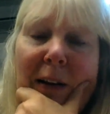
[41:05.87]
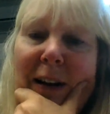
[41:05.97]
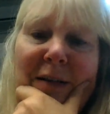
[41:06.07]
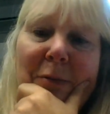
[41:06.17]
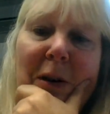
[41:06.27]

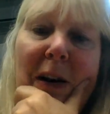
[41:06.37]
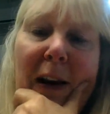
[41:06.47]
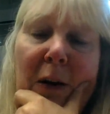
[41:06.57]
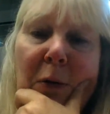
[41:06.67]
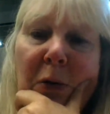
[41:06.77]
Lisa and
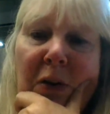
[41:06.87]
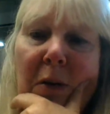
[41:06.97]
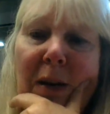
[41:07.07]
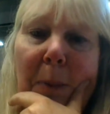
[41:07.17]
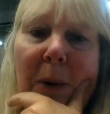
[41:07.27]
Nick are also
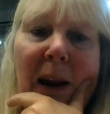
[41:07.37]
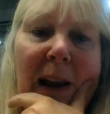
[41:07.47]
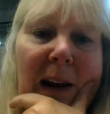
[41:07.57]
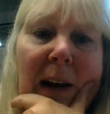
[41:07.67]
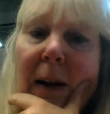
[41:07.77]
dipping
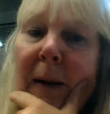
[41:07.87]
in,